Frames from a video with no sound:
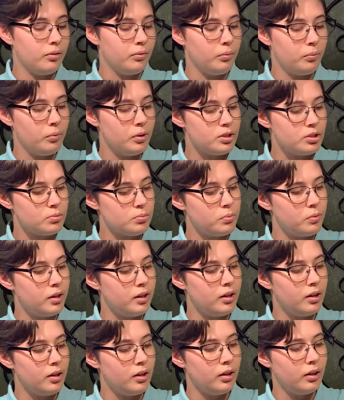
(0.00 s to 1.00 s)
which
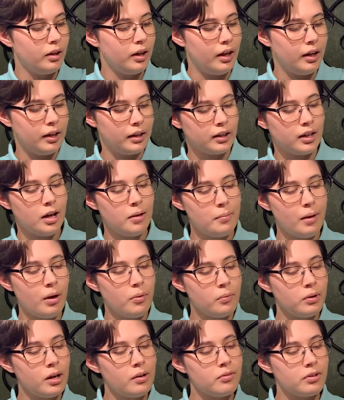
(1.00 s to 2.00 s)
will come out
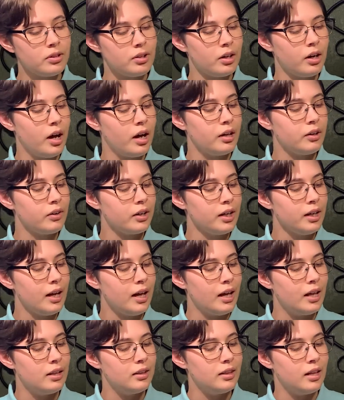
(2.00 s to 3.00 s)
whenever they're hungry,
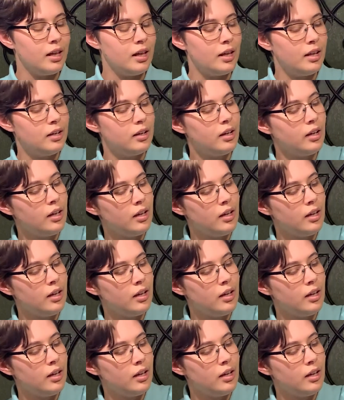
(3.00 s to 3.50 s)
and then